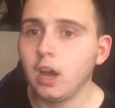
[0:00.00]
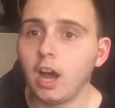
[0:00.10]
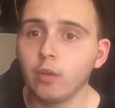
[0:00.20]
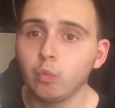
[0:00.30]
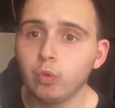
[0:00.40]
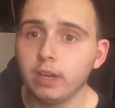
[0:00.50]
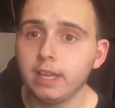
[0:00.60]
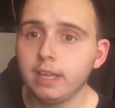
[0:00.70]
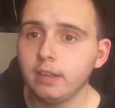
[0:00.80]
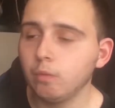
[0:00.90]
I
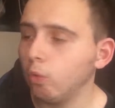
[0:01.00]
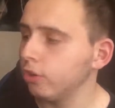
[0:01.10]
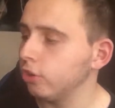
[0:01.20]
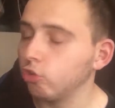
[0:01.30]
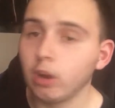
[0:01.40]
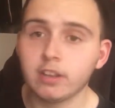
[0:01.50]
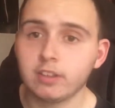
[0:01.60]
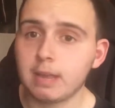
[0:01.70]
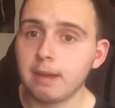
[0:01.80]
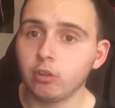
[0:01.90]
really wanted to try this
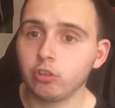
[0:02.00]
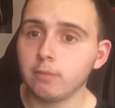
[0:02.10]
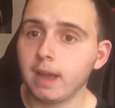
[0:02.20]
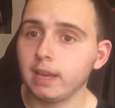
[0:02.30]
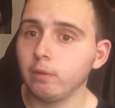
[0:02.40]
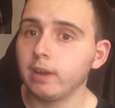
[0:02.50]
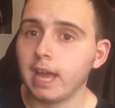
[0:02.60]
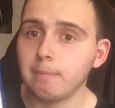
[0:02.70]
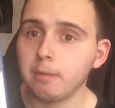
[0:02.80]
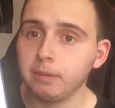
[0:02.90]
game out so badly when I
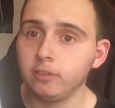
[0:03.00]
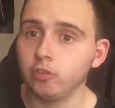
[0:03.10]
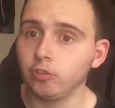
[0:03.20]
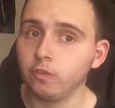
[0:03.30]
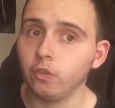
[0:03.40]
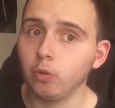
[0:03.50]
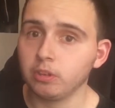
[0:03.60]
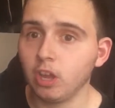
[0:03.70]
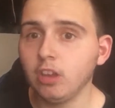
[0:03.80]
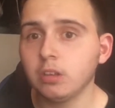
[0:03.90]
had my PlayStation 4,
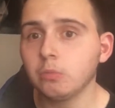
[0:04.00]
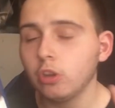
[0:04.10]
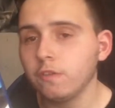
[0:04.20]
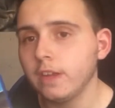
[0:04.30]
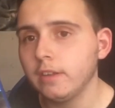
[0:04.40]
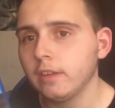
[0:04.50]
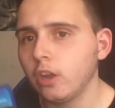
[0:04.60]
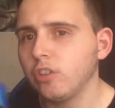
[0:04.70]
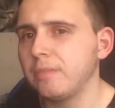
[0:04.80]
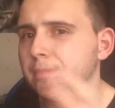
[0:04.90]
because I heard some good things and
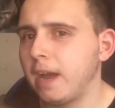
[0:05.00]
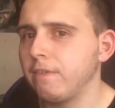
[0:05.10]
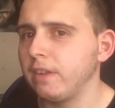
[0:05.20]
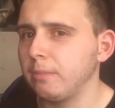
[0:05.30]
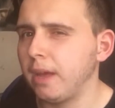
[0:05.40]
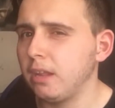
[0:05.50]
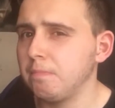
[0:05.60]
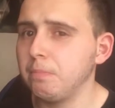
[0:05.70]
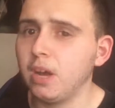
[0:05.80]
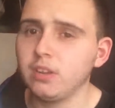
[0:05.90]
I heard some bad things about it.
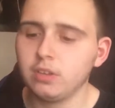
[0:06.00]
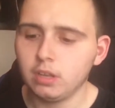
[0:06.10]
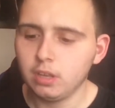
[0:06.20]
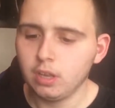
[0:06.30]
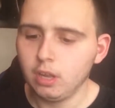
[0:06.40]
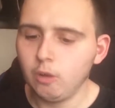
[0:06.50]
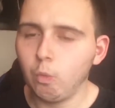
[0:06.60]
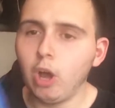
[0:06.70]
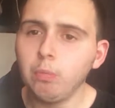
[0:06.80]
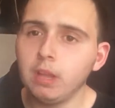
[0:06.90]
But
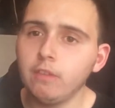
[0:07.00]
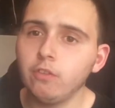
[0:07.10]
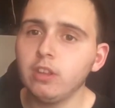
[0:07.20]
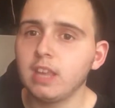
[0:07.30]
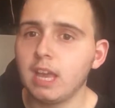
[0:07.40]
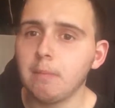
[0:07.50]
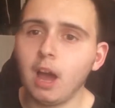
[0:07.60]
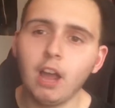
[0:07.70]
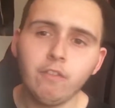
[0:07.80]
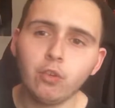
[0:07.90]
while playing for the game,
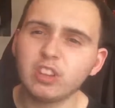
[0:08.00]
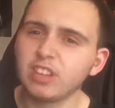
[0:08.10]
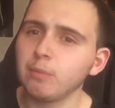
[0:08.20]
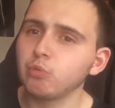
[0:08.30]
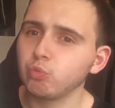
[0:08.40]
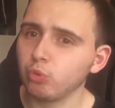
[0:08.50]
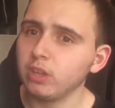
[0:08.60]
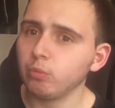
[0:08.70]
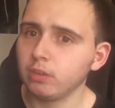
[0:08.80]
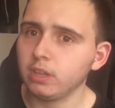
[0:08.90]
I thought this game was
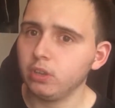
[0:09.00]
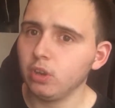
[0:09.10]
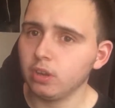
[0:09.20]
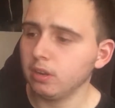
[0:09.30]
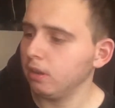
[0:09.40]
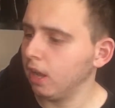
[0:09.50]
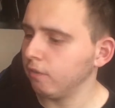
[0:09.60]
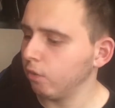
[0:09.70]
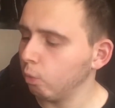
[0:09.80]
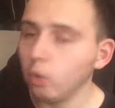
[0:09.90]
really good.
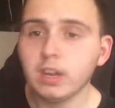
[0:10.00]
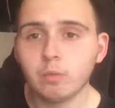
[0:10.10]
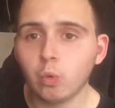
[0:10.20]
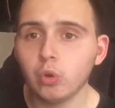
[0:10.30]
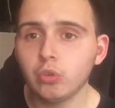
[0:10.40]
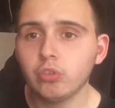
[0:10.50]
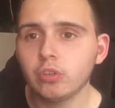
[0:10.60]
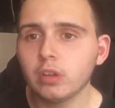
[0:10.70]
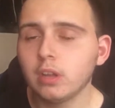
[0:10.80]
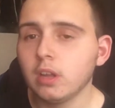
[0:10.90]
Like, for what it was,